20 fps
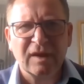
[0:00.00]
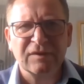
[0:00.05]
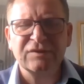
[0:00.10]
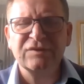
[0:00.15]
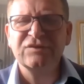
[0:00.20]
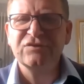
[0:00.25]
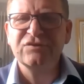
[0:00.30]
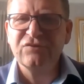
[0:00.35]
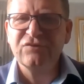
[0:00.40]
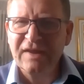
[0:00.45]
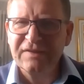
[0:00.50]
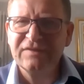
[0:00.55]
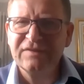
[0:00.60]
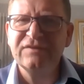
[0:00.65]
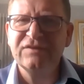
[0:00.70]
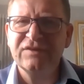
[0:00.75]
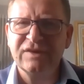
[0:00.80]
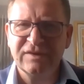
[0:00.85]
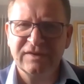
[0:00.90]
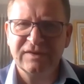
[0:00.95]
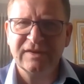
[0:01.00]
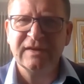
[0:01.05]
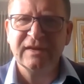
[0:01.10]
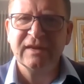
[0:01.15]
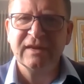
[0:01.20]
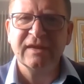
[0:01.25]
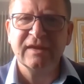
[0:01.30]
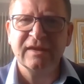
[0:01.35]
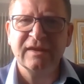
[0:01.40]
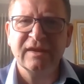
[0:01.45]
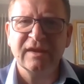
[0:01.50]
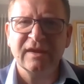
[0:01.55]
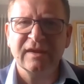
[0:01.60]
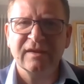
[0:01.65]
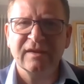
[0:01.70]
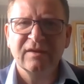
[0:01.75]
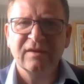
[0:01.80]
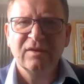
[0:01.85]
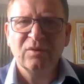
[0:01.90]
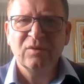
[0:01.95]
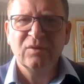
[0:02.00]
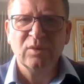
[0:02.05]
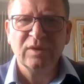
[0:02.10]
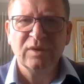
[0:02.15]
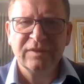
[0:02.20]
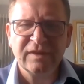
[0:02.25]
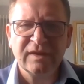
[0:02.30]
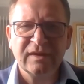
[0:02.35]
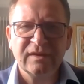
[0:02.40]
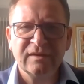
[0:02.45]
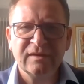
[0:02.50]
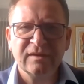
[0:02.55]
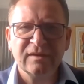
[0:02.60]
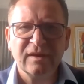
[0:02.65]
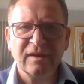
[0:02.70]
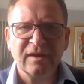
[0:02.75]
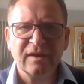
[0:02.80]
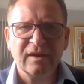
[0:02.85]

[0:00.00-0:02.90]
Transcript: strategy delinking within